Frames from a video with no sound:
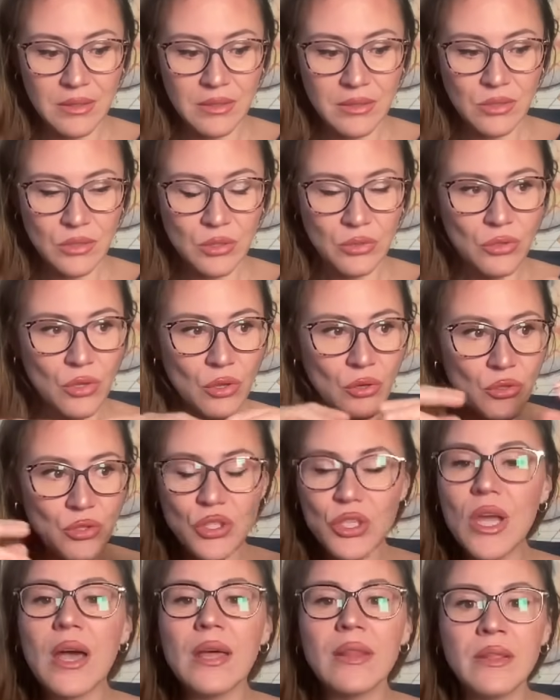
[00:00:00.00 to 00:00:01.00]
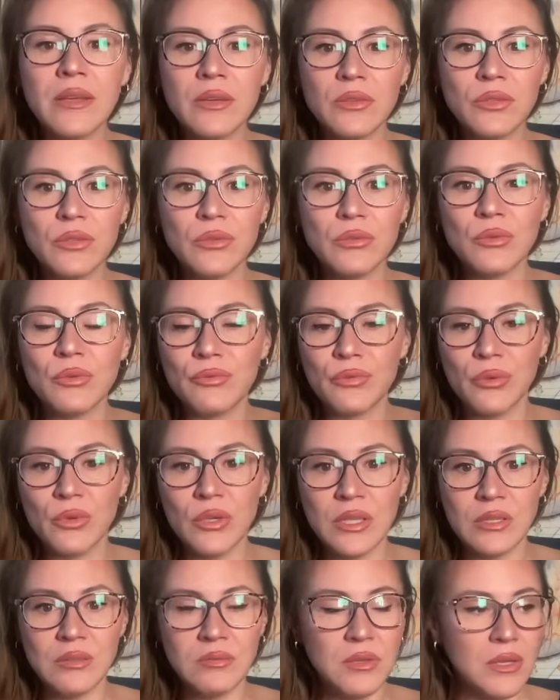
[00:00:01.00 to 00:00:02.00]
So those channels will
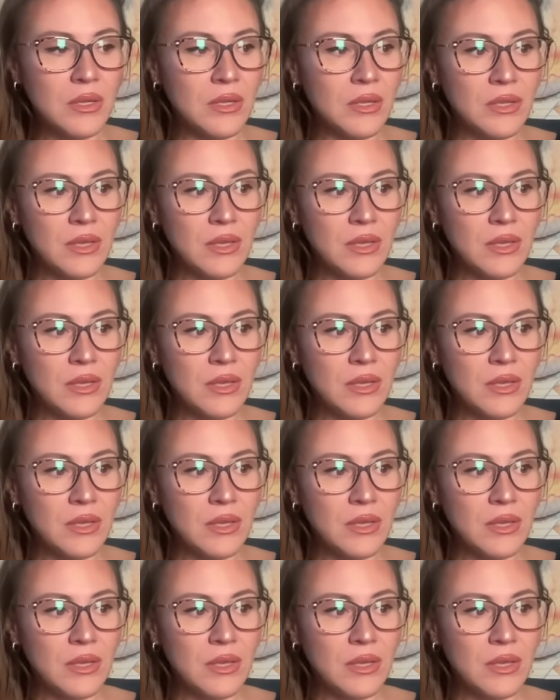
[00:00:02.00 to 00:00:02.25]
fully,